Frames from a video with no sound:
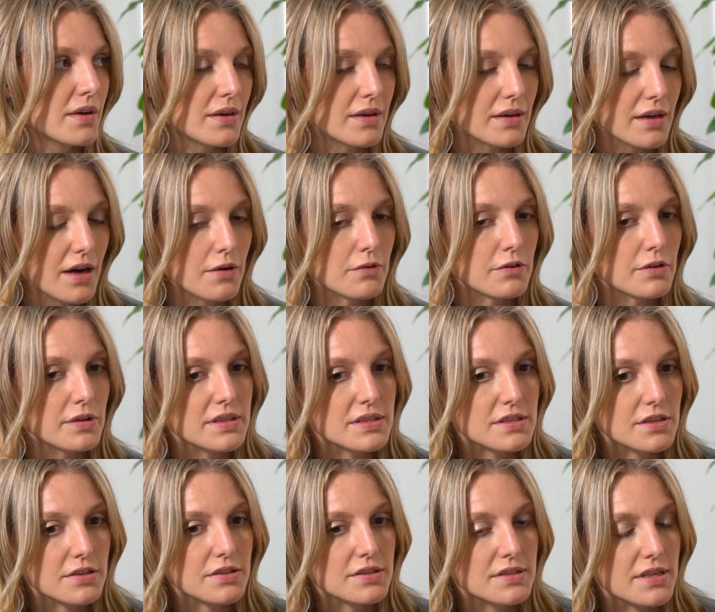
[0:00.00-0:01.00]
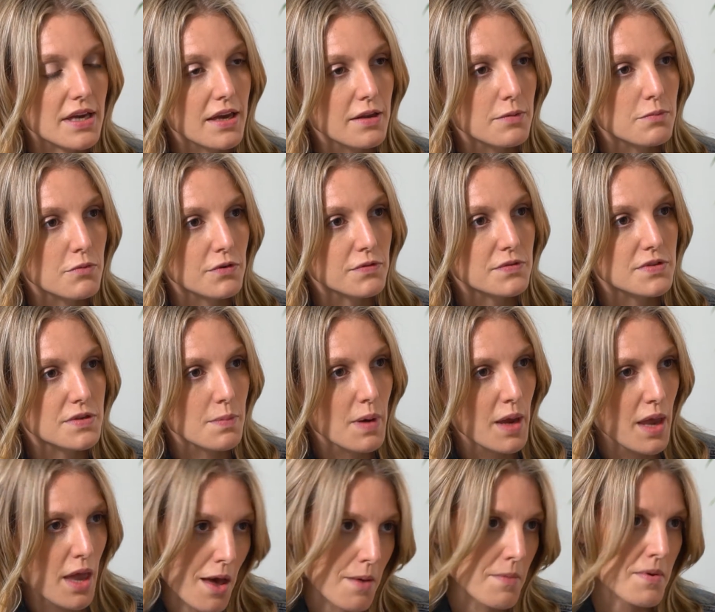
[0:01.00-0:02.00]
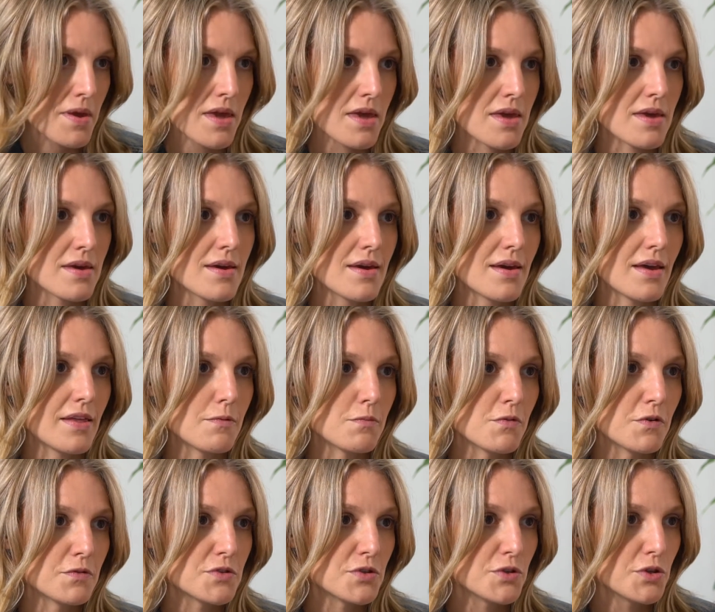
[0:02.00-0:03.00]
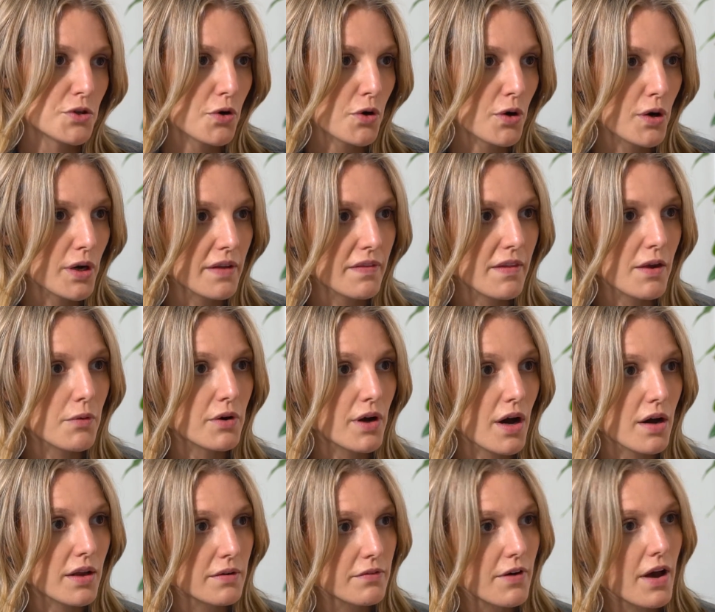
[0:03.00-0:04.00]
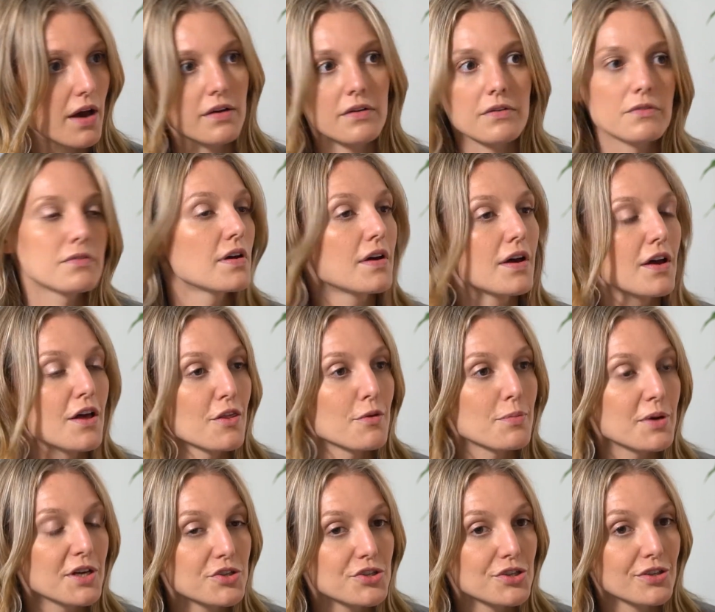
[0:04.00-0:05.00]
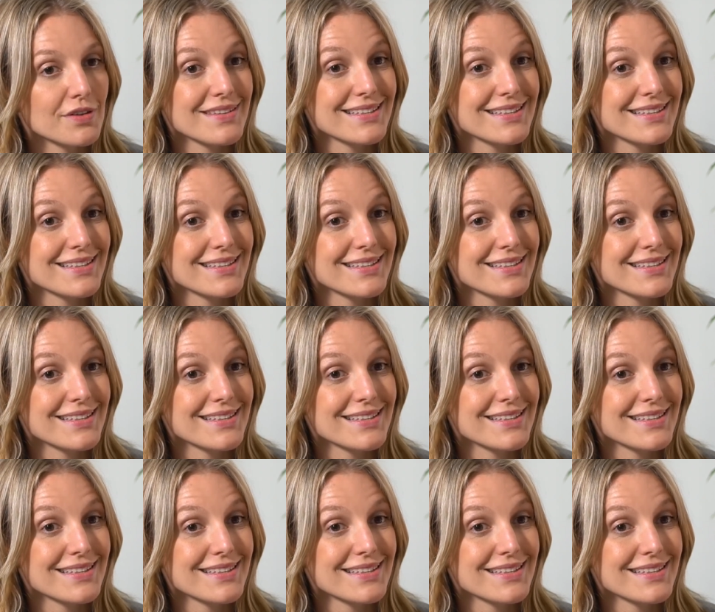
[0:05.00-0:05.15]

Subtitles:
it got really serious, I had moved to Miami and moved to New York, and they were kind of out of the picture.